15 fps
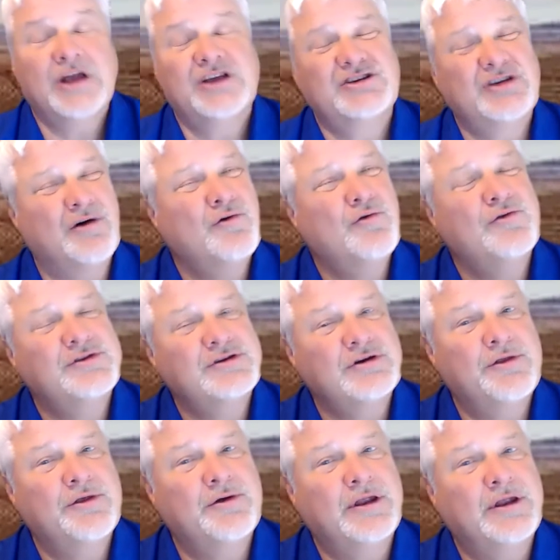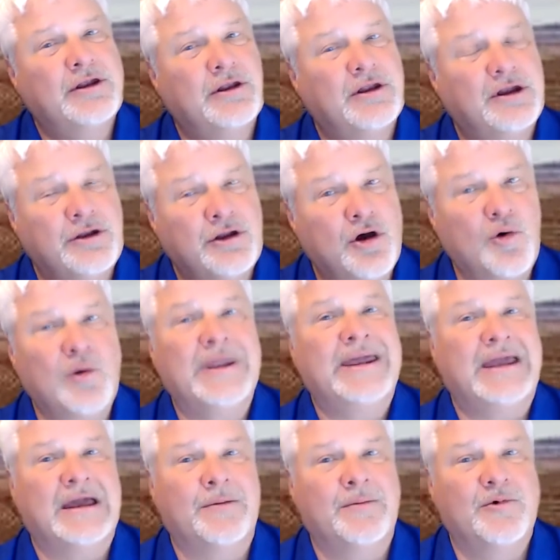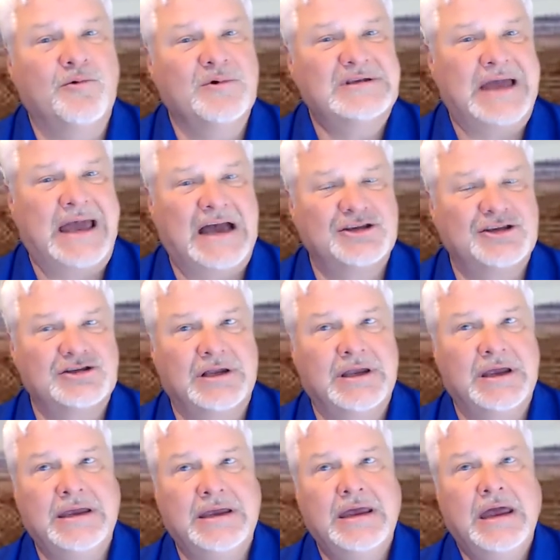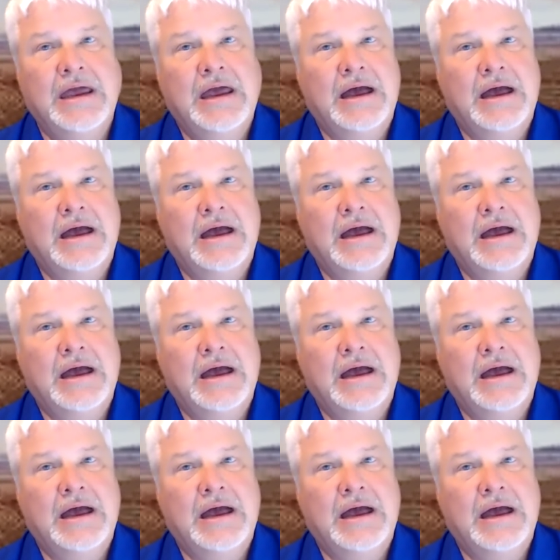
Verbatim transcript: So, so the linoleum was actually